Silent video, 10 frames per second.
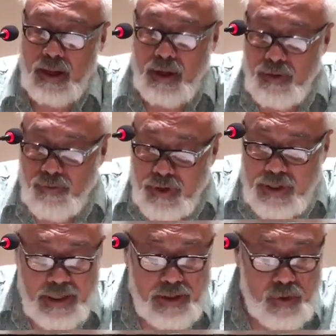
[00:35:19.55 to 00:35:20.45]

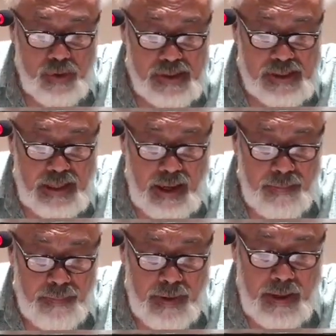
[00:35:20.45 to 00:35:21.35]
converted to
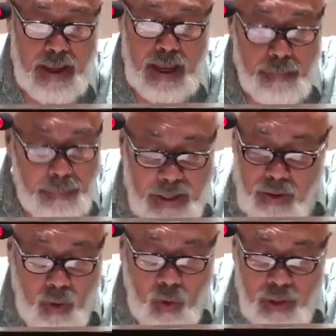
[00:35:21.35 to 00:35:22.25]
Islam, and by
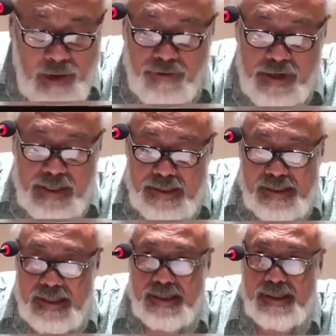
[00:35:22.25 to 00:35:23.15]
all
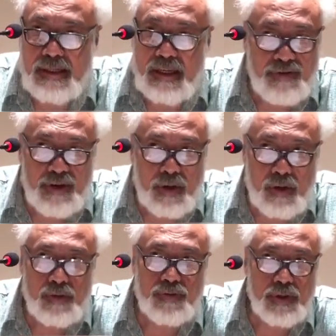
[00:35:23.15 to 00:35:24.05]
evidences, even
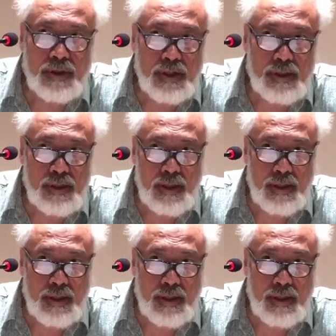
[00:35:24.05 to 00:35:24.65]
converted